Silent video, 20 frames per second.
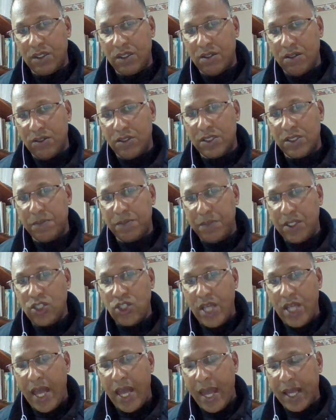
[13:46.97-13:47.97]
The speech
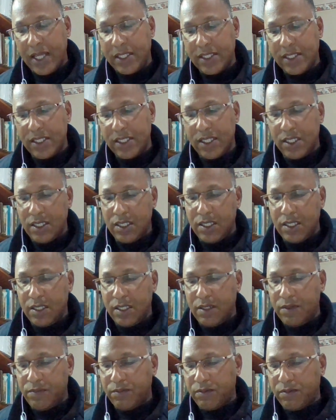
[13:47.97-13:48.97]
act
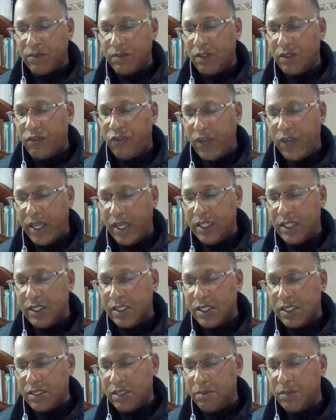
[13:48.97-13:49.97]

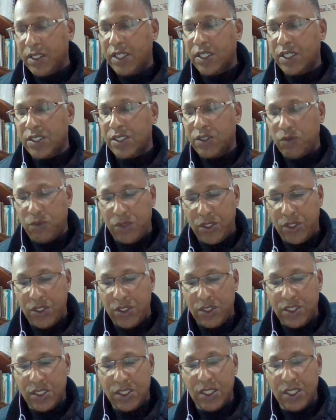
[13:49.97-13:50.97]
fails because the
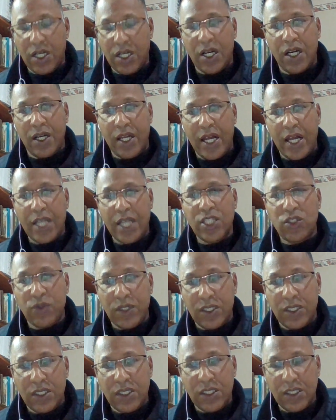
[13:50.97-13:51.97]
words are
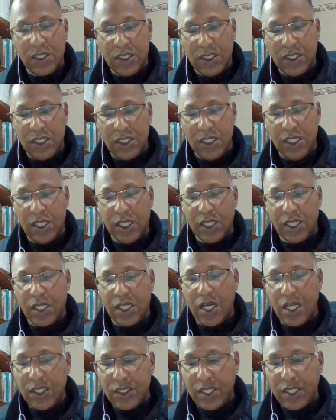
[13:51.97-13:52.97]
uttered in a
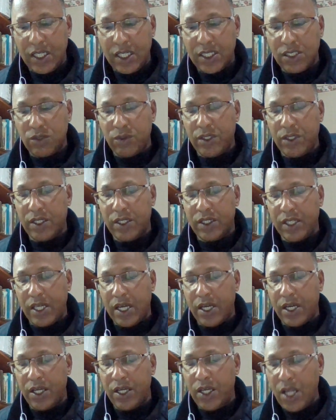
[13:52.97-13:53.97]
context where they are
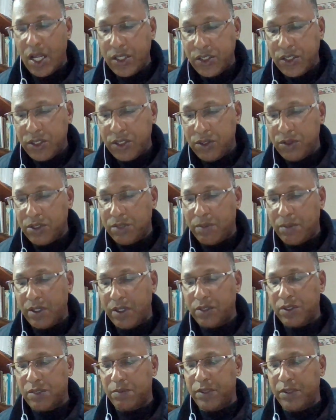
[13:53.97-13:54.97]
not used by
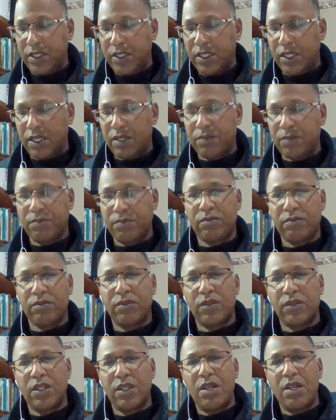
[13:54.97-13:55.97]
the speaker,
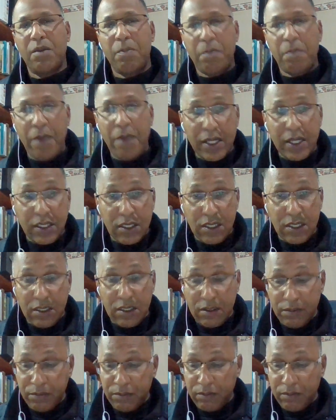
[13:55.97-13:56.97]
but
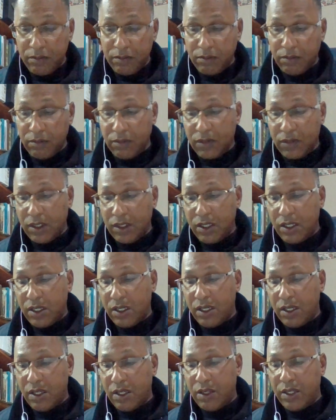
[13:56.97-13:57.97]

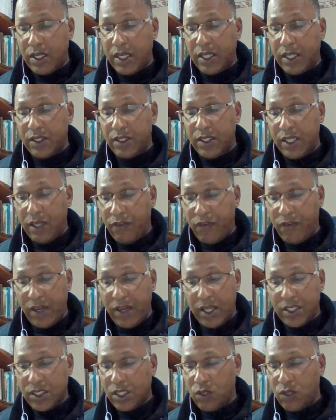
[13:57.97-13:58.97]
the
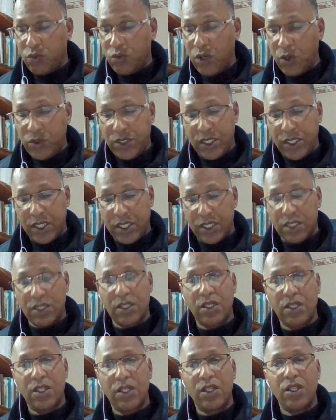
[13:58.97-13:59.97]
effect quoted
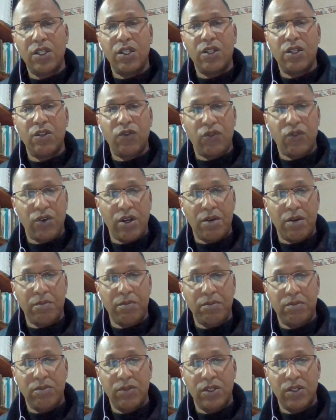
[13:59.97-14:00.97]

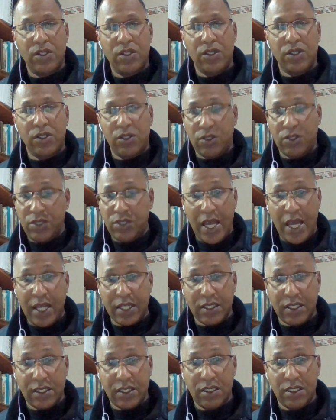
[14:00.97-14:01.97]
from the text.